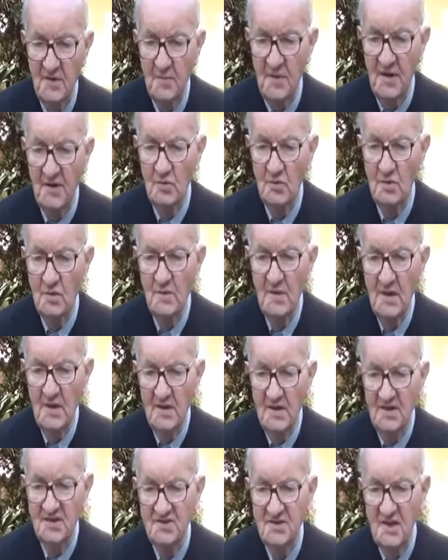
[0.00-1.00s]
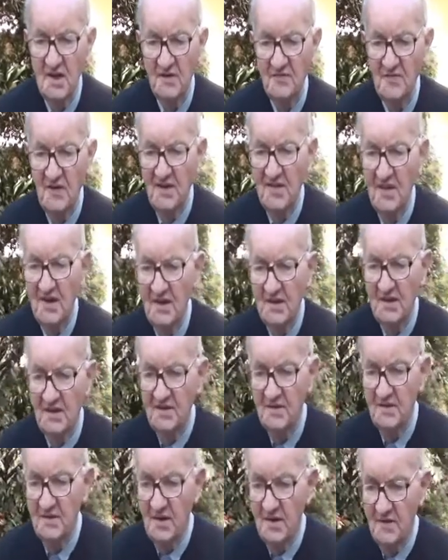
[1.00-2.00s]
Allamano is their father
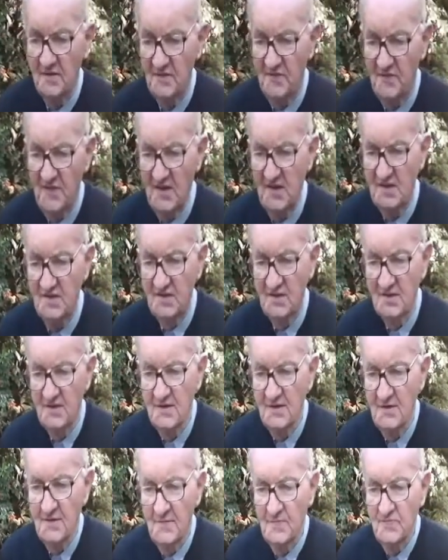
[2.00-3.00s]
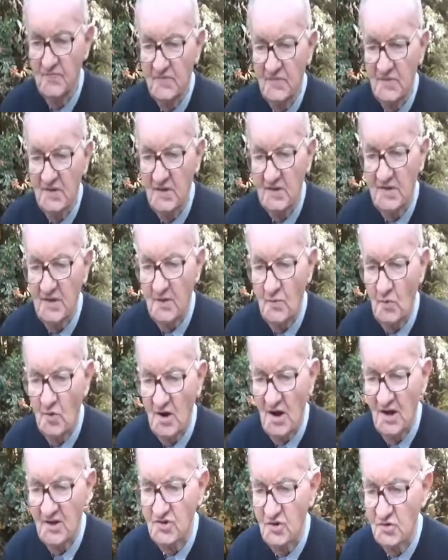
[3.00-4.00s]
in the faith. They
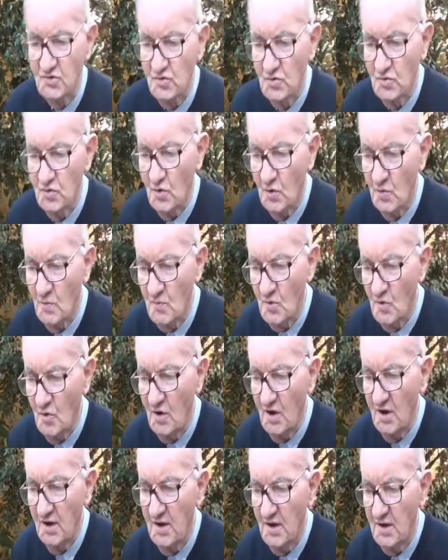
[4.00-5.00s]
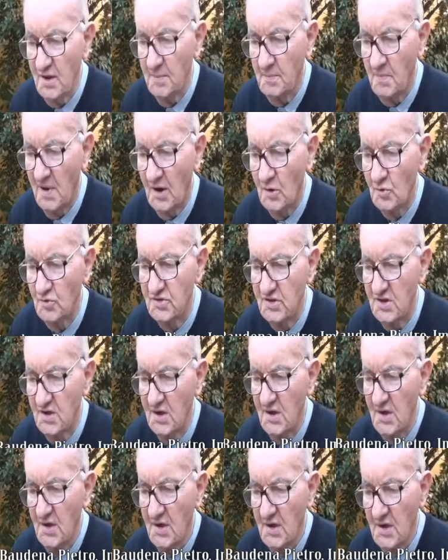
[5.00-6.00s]
were anxious to know more about uh,
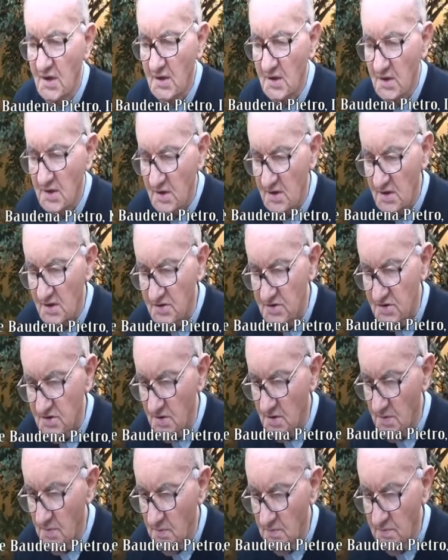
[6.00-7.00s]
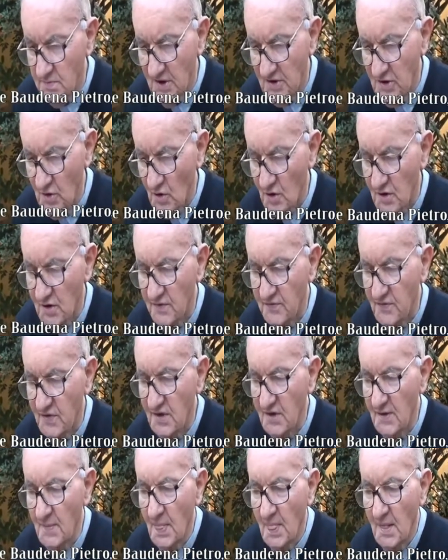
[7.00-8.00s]
his uh,
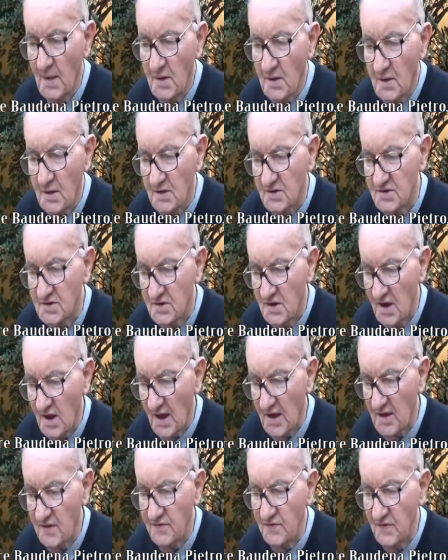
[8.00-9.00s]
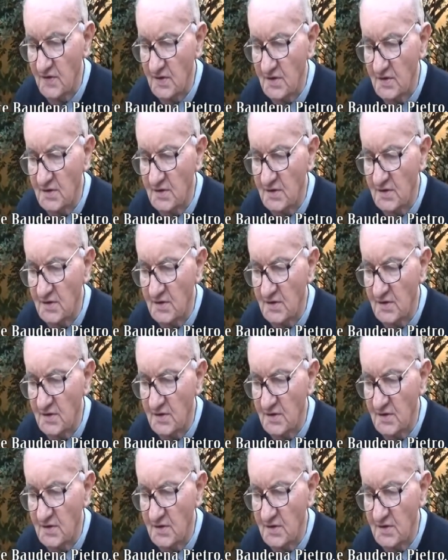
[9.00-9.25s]
biography, his life,